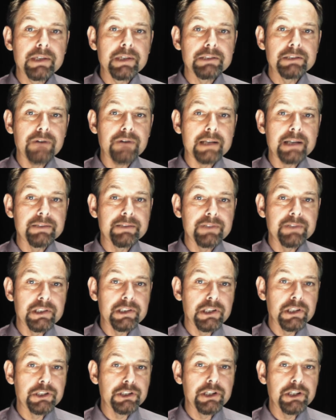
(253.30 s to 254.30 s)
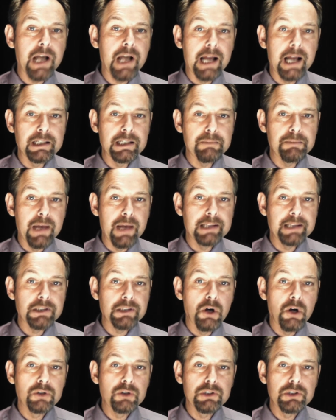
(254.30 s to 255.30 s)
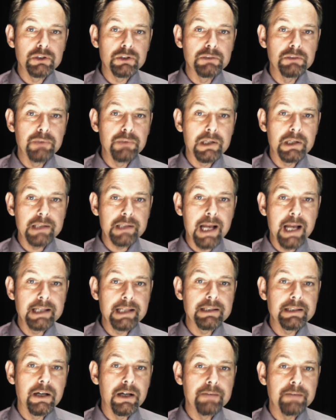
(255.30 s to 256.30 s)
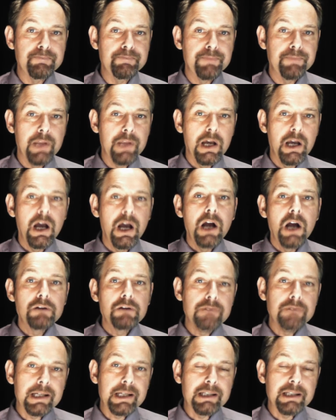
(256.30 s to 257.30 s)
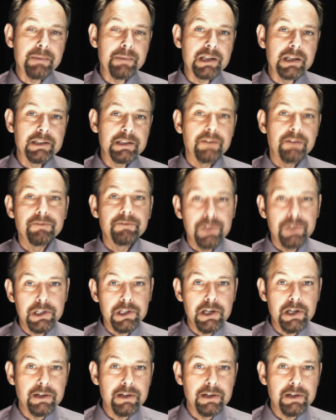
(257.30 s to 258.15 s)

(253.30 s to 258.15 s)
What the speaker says: interactive discussion and debate on Google Plus anytime. Rick Timmis for the